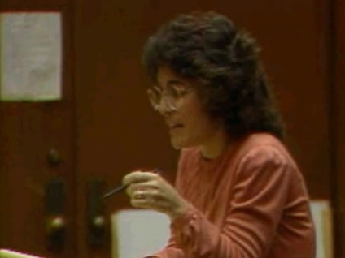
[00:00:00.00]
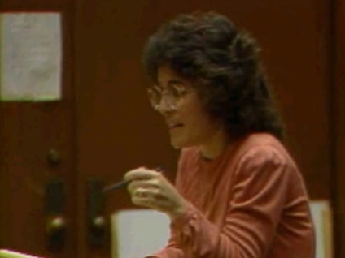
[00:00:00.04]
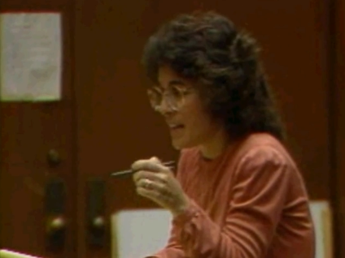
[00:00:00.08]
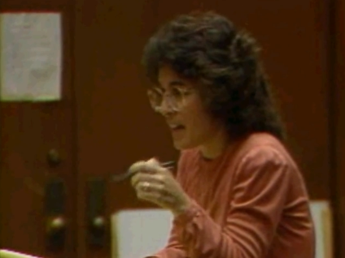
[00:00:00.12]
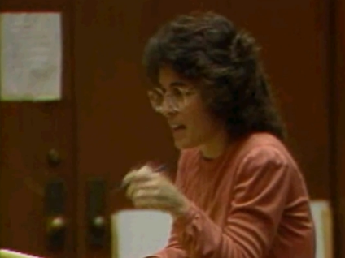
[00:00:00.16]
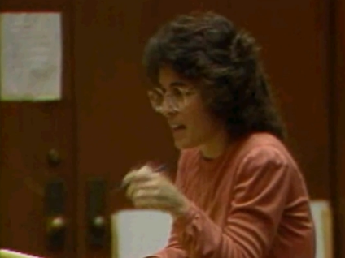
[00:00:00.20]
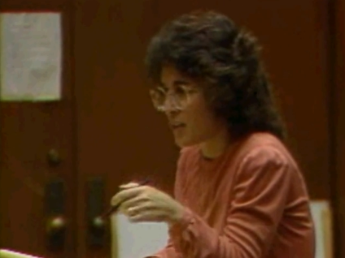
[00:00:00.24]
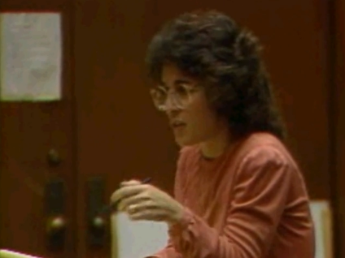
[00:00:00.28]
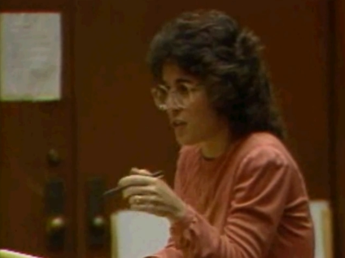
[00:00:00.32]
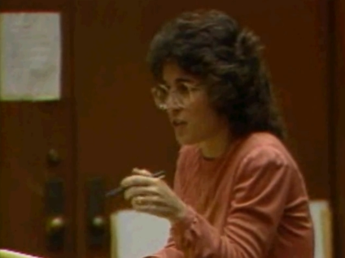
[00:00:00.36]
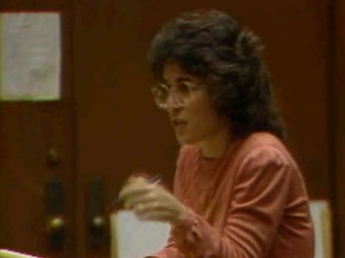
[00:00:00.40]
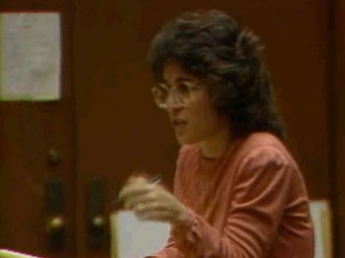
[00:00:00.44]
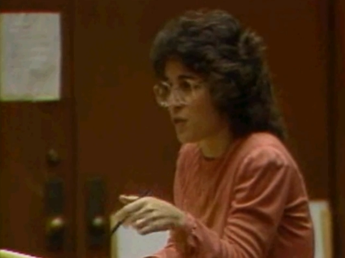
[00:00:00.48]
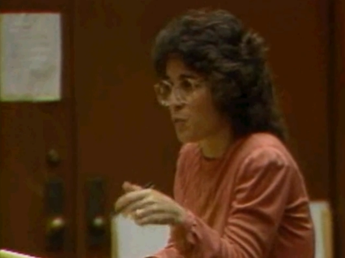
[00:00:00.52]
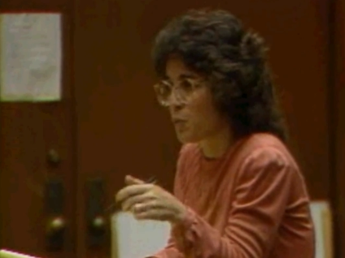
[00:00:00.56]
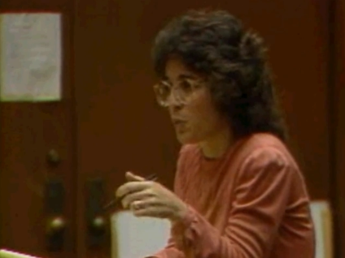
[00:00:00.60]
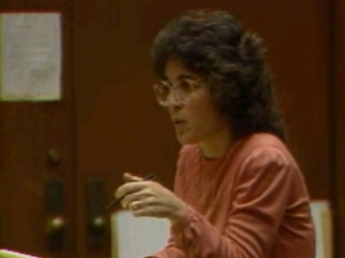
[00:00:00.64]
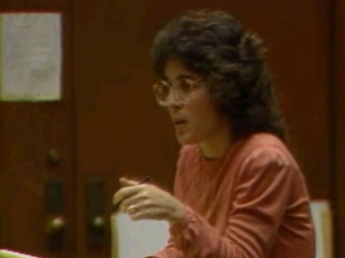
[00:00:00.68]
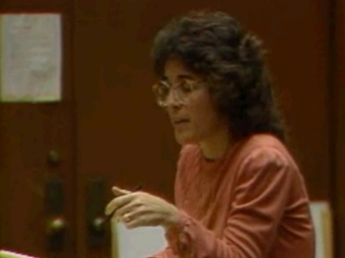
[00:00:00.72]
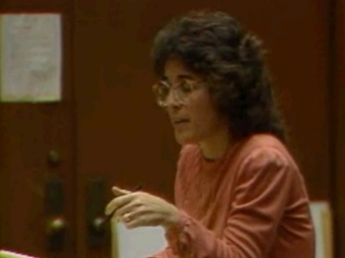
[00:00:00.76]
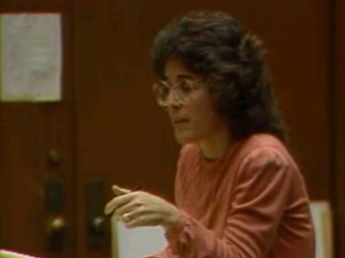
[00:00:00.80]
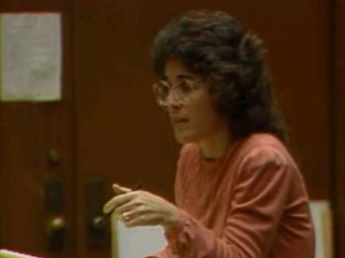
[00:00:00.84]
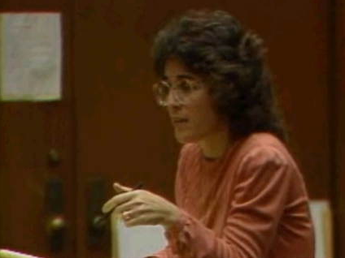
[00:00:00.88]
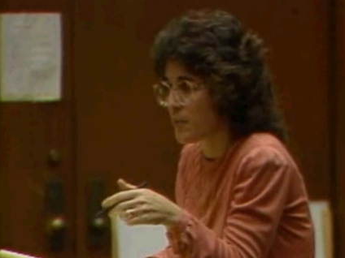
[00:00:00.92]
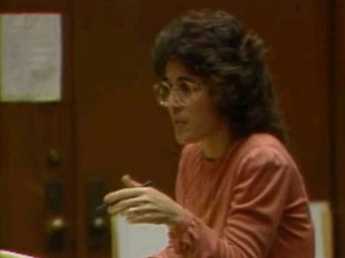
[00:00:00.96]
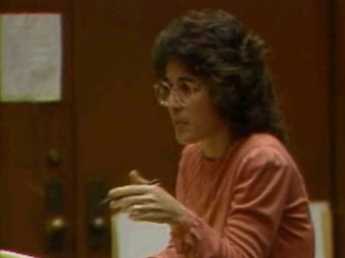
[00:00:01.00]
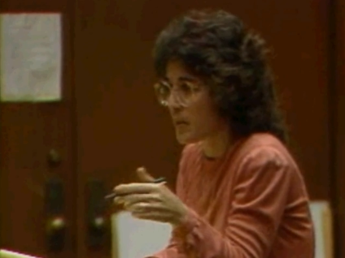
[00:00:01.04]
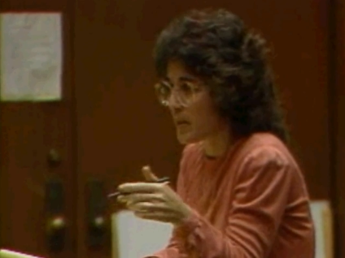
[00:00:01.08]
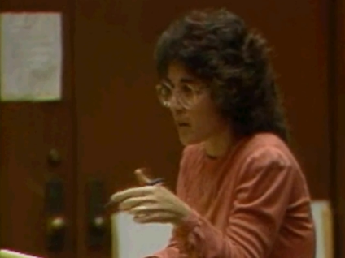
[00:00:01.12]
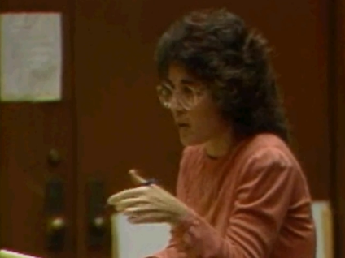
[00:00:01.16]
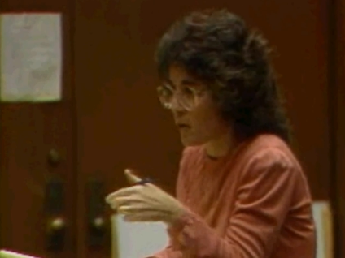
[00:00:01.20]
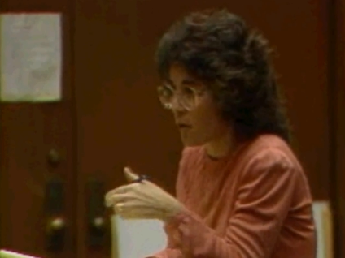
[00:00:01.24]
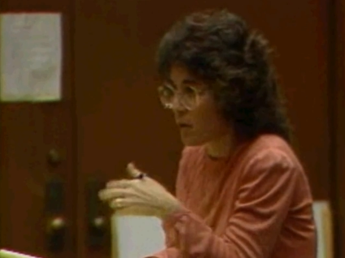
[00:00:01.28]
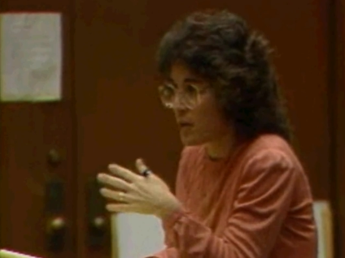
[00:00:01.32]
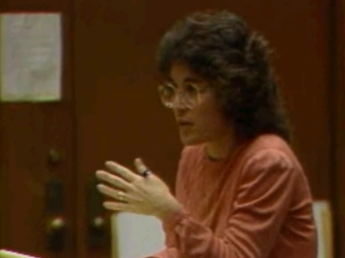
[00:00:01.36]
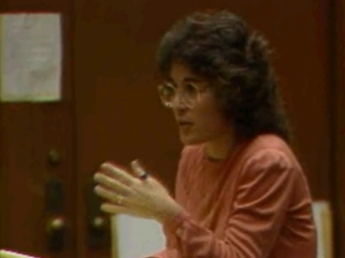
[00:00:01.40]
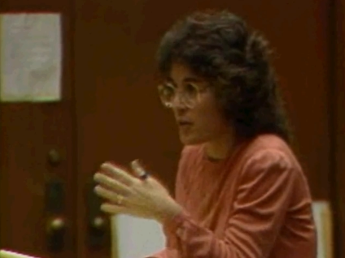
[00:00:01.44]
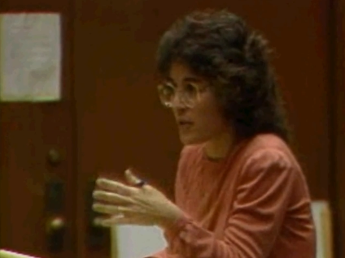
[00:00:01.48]
just once, but according to
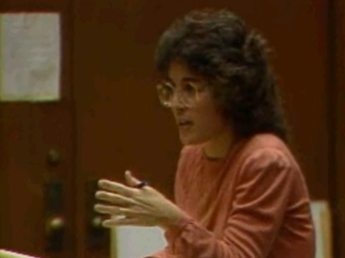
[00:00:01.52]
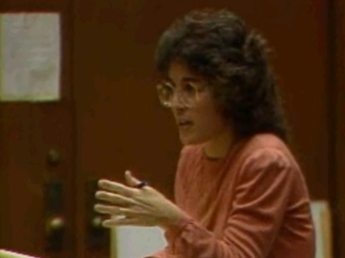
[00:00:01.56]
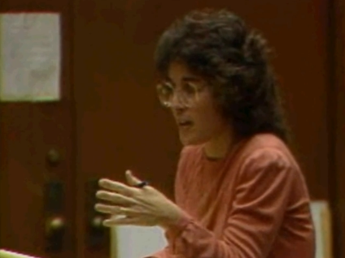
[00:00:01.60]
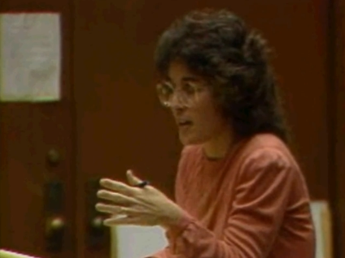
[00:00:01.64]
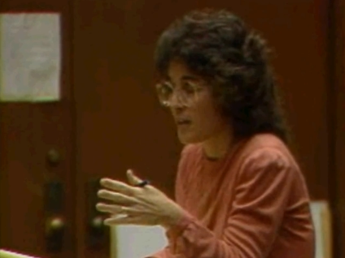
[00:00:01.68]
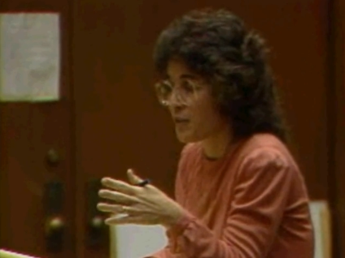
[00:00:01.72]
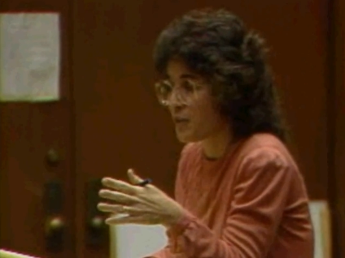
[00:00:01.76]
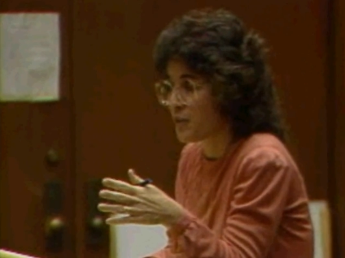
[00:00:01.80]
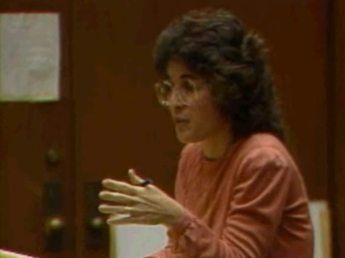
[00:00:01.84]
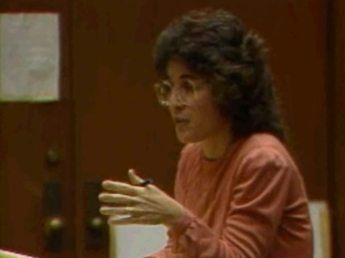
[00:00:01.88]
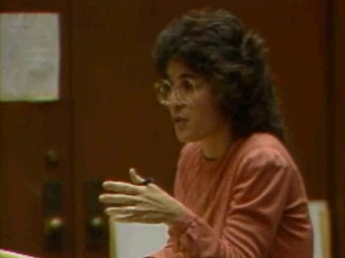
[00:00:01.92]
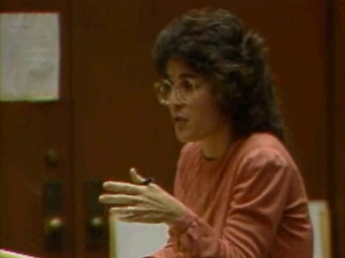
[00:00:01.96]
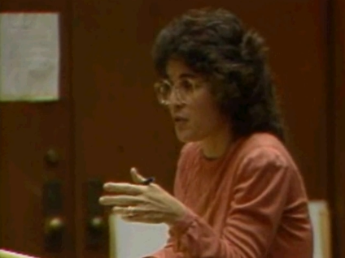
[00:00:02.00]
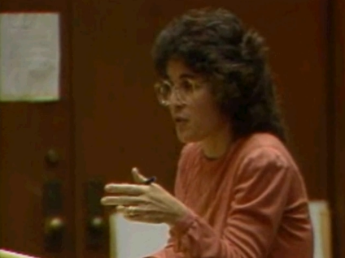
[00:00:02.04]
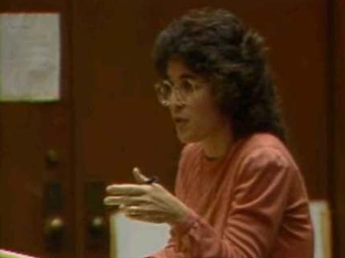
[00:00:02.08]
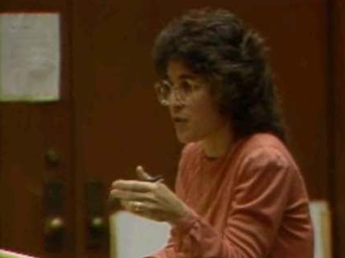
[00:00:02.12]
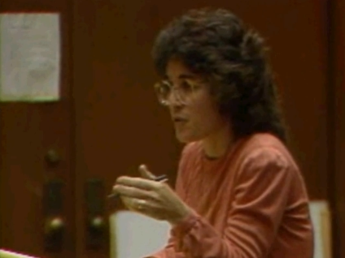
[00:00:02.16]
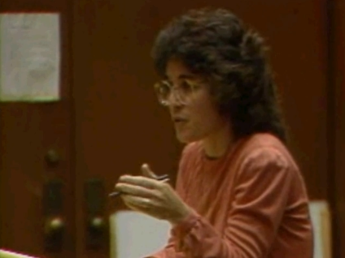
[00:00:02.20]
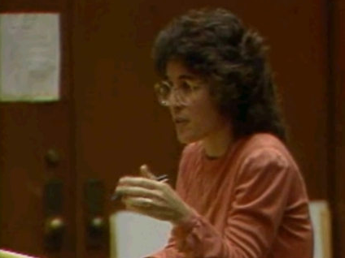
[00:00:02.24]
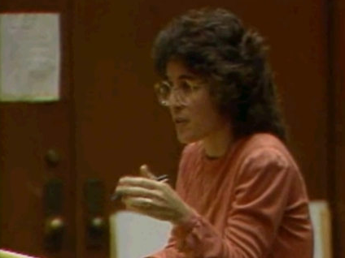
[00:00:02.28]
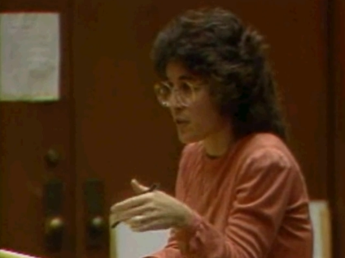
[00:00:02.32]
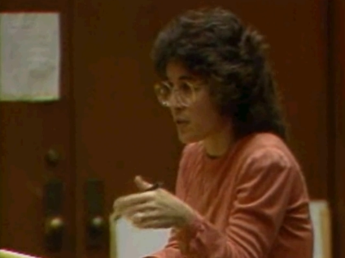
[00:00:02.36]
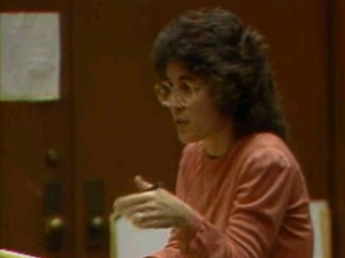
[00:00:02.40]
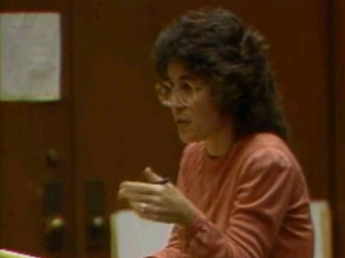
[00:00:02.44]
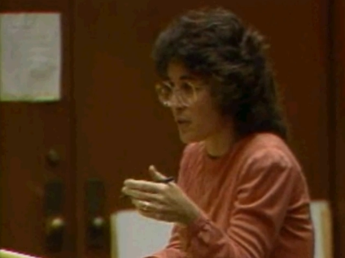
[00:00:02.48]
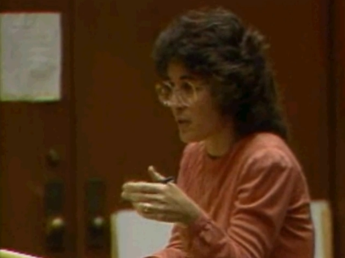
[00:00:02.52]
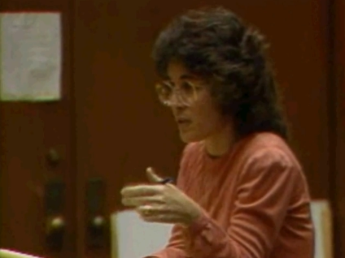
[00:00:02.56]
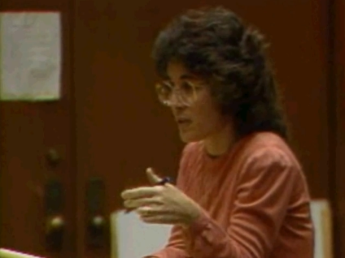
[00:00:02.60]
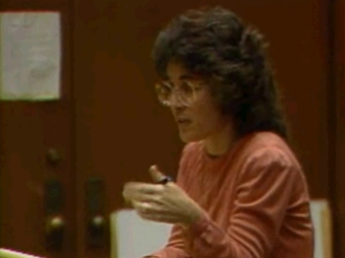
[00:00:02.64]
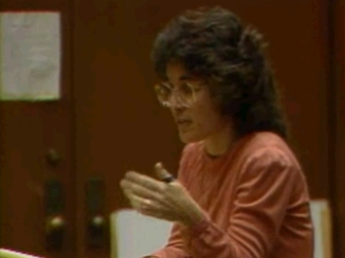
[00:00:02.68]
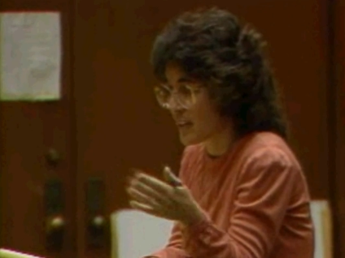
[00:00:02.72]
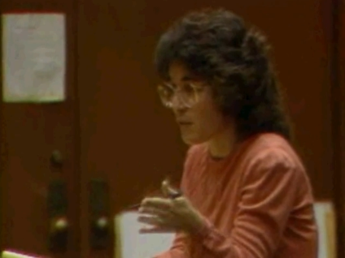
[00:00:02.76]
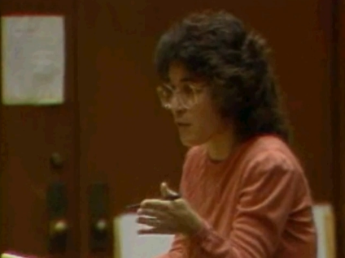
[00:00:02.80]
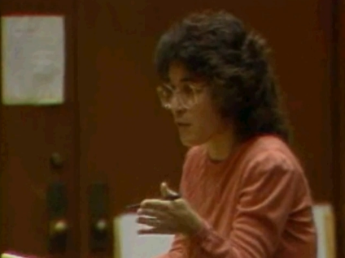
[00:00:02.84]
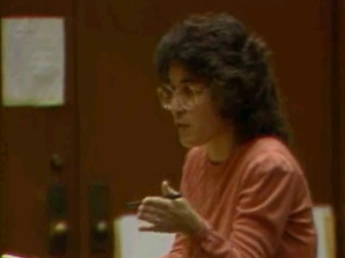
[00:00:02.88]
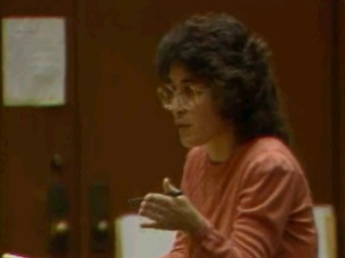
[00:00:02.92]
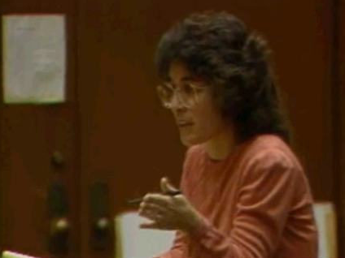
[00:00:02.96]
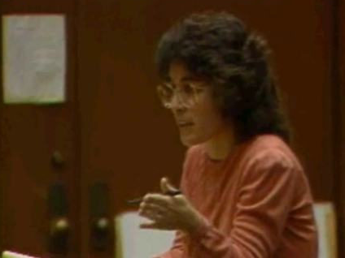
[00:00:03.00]
the alternate jurors on several
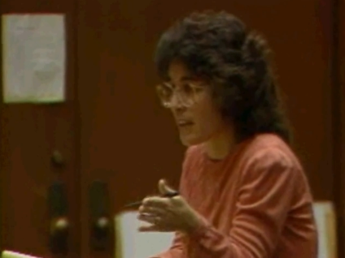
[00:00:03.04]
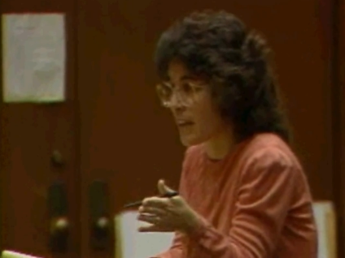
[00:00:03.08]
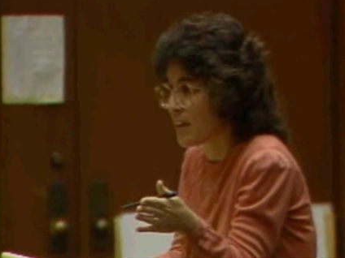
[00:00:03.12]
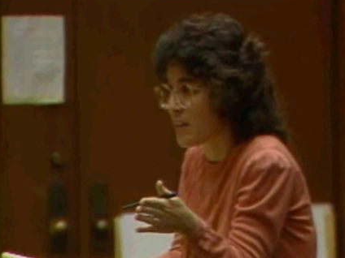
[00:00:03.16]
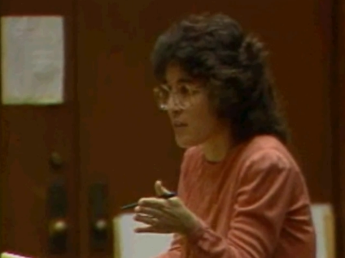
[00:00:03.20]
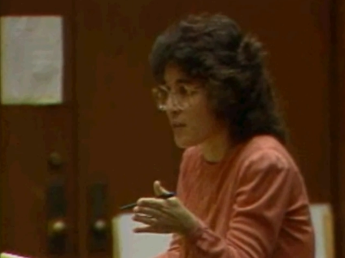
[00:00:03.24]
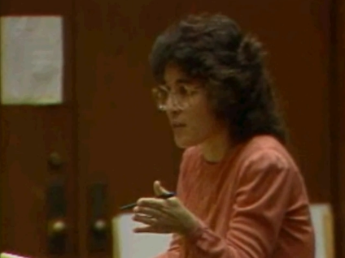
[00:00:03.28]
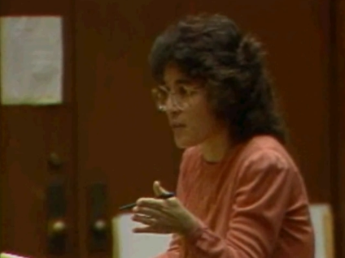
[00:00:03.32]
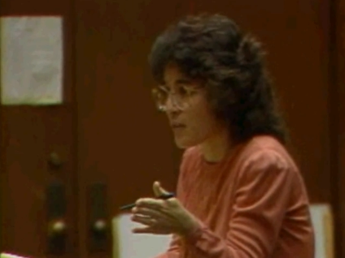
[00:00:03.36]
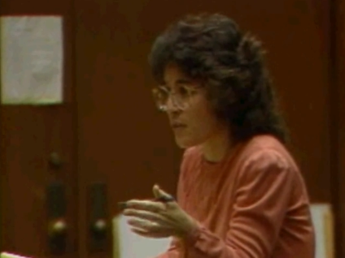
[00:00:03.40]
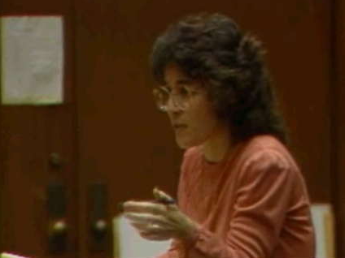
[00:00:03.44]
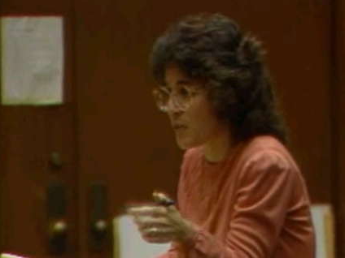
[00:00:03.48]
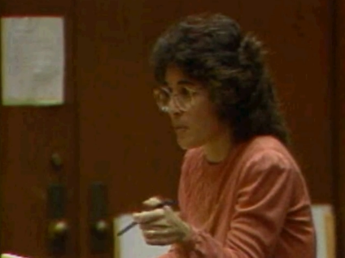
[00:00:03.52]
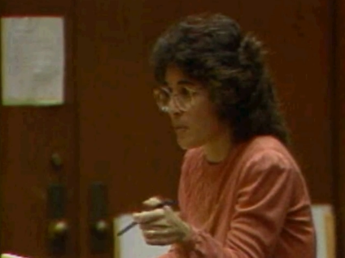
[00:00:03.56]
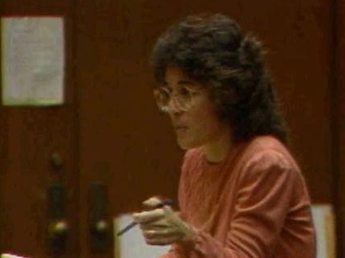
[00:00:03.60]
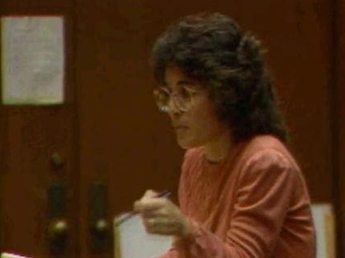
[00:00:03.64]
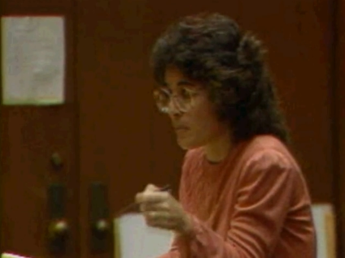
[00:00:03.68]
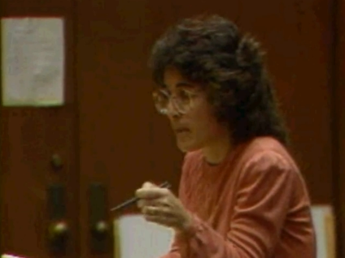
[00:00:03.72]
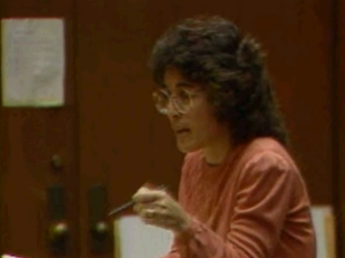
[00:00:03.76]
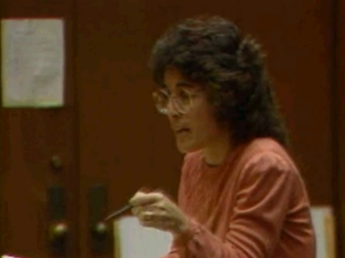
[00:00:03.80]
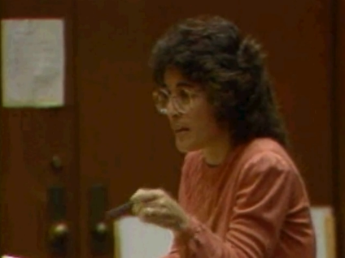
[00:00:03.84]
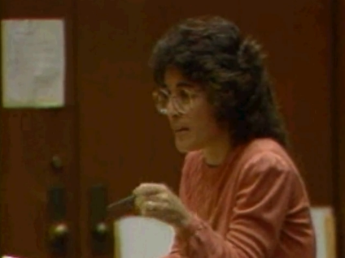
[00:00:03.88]
occasions by this